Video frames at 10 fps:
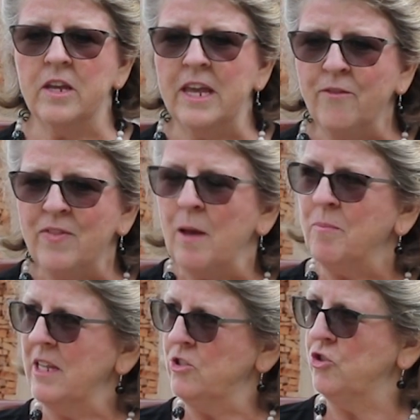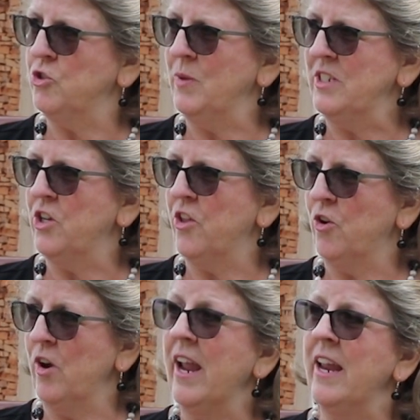give that pleasure to each
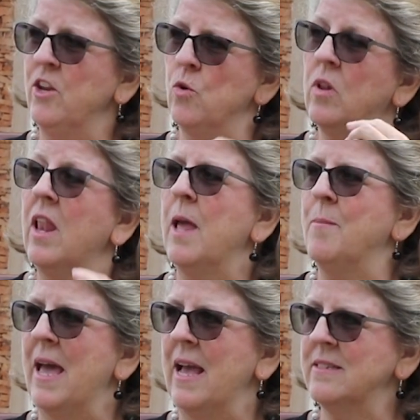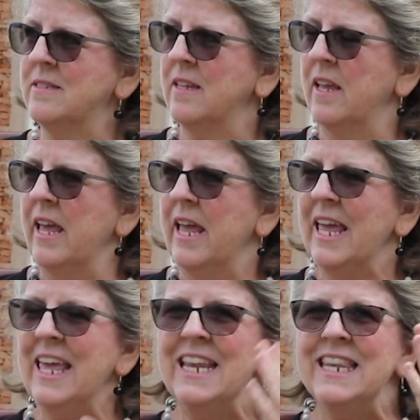other and you climax,
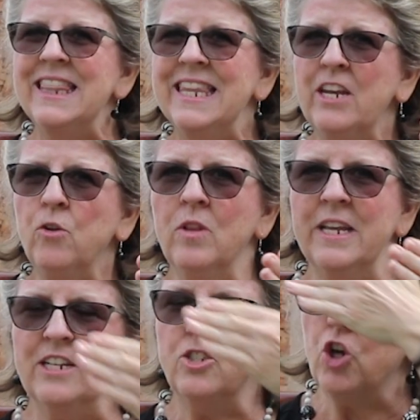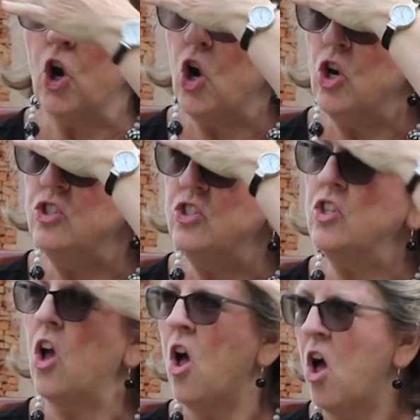it literally
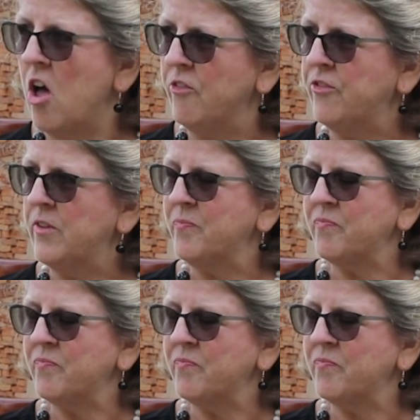turns off